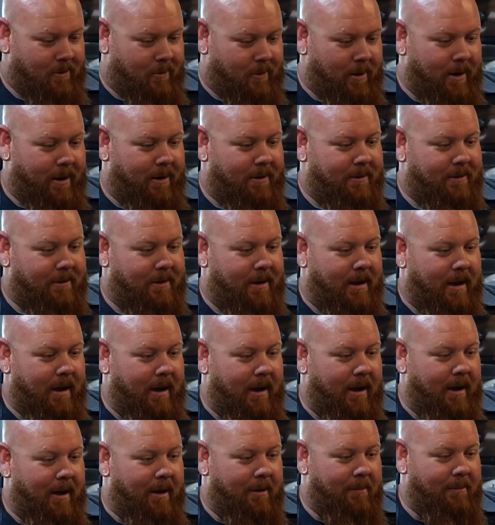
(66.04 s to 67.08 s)
Well,
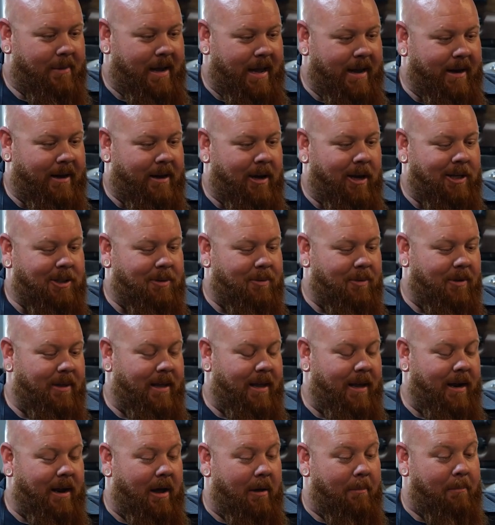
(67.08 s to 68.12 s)
I had a customer
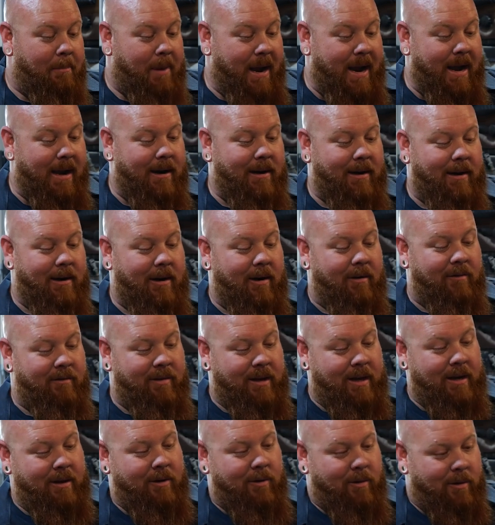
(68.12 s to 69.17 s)
that abandoned a
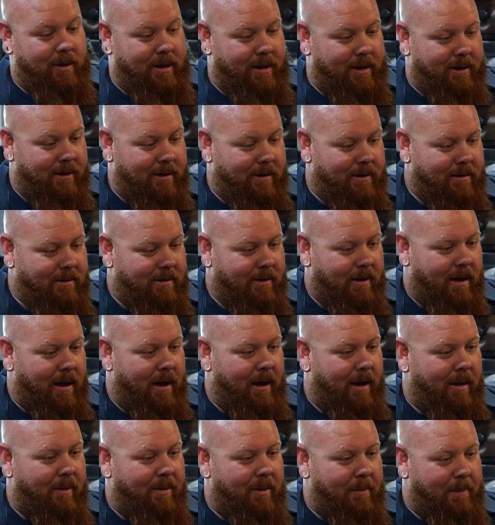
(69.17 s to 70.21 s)
vehicle here.
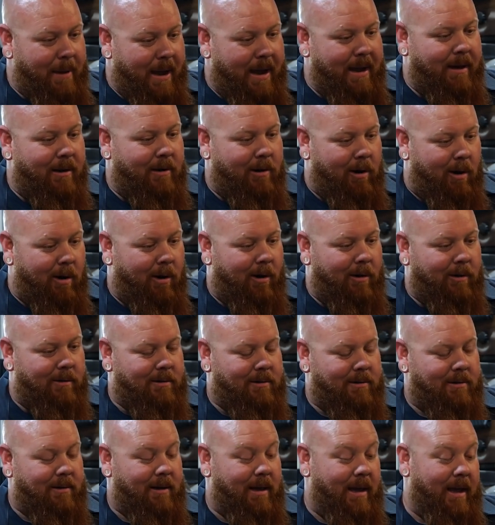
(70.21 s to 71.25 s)
The bank
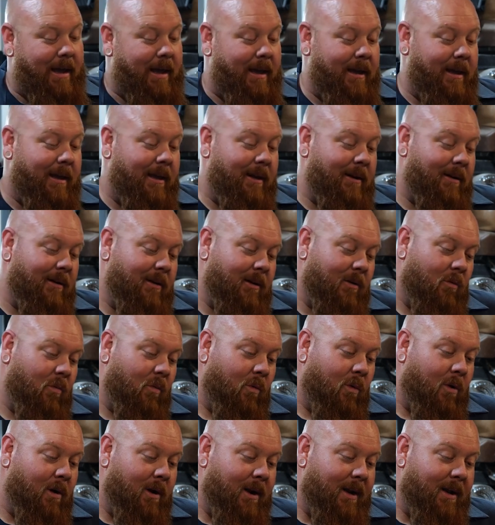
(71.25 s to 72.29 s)
called and
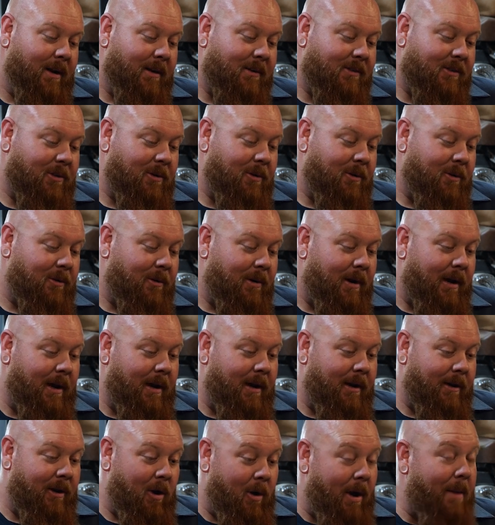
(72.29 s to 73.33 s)
wanted
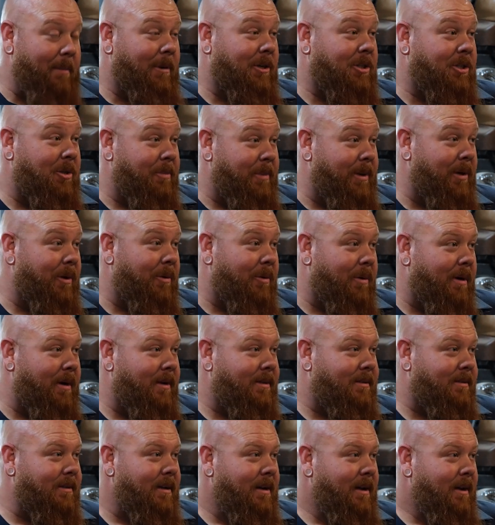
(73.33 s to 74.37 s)
to know how much the bill
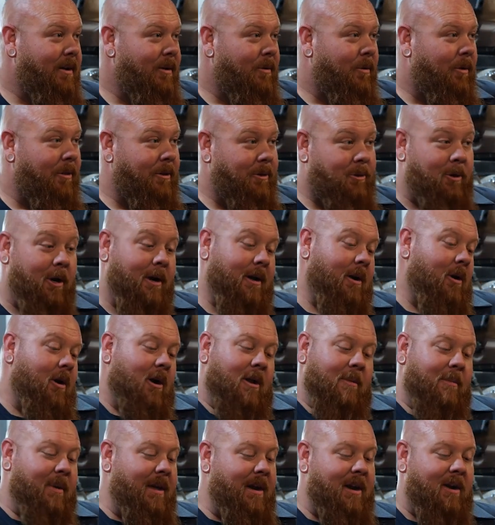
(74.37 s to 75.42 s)
was. Well, the truck had
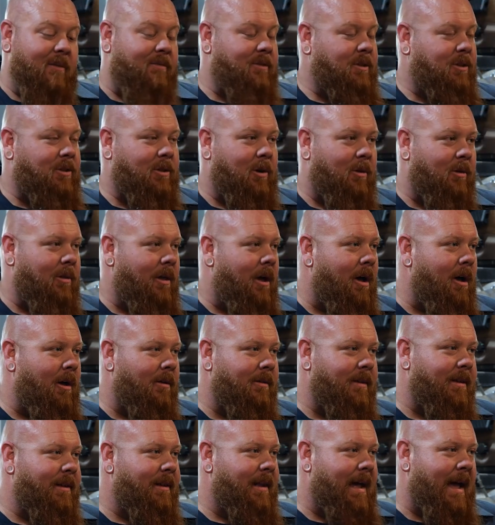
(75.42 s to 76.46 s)
already been here for so
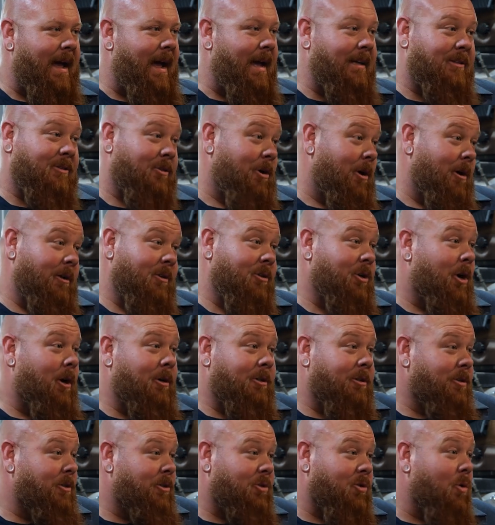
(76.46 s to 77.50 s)
long that I started
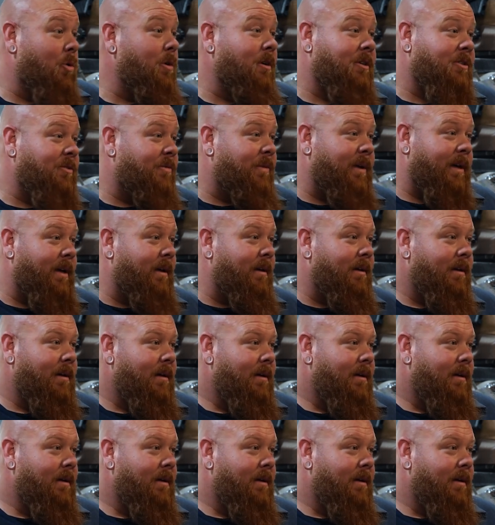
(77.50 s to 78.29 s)
charging a storage fee.